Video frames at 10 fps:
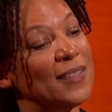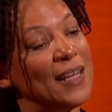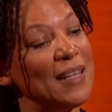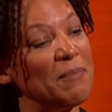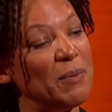
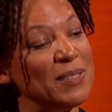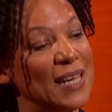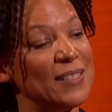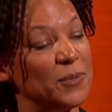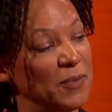and then we were
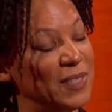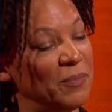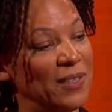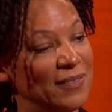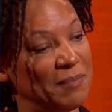sat sort of
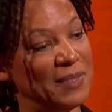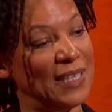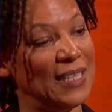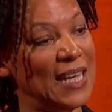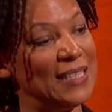somewhere, something
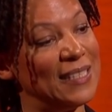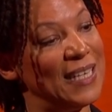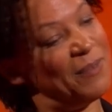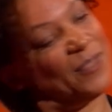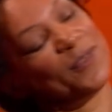like this, and
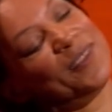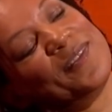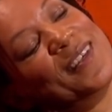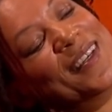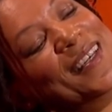he was sort of
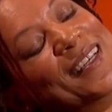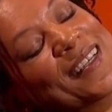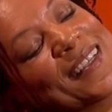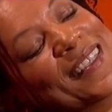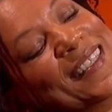
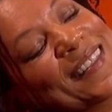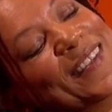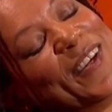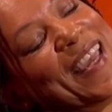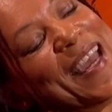
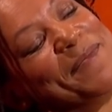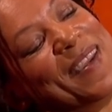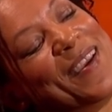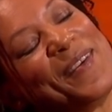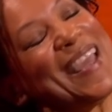looking at me
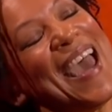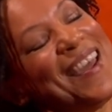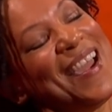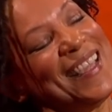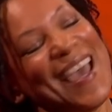and going,
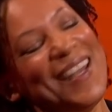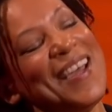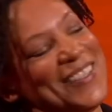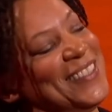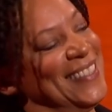can
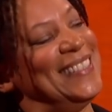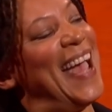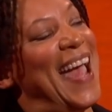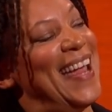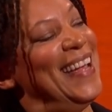I just
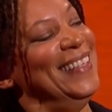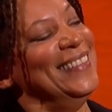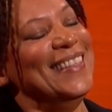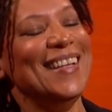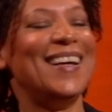say
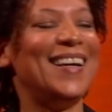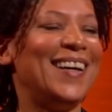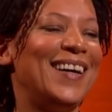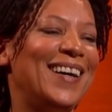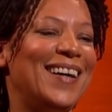
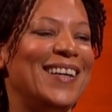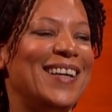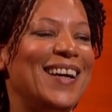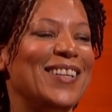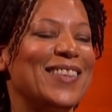
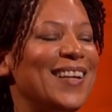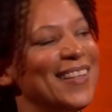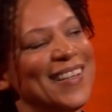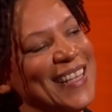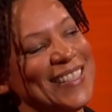
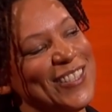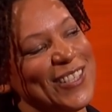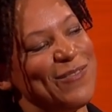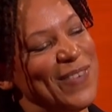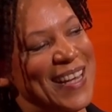that it's
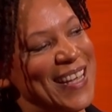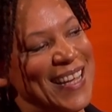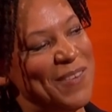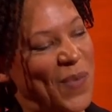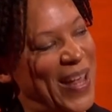just really
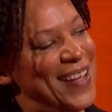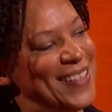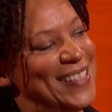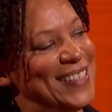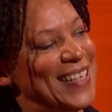weird
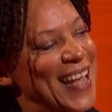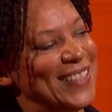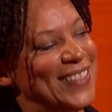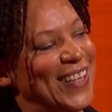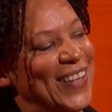sitting
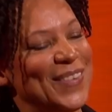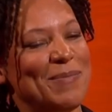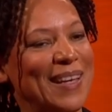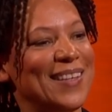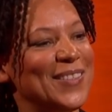next to you
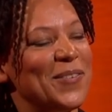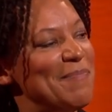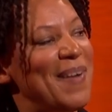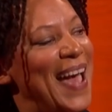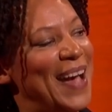because you're in
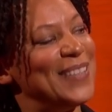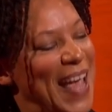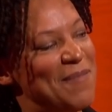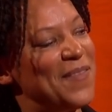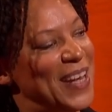my house
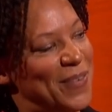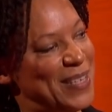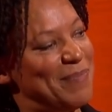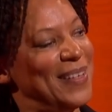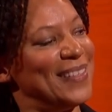every
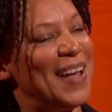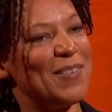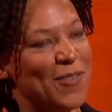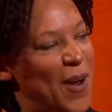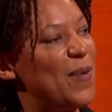Christmas and I'm
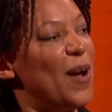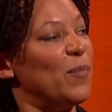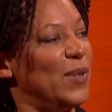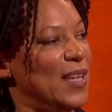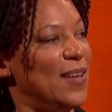grown
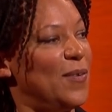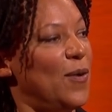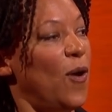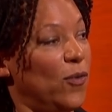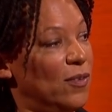up with you
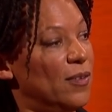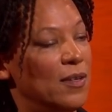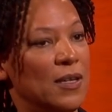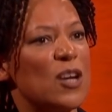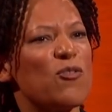on...
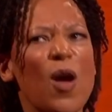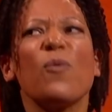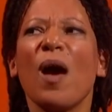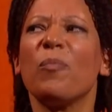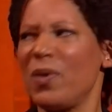
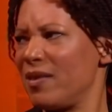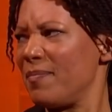Grown up with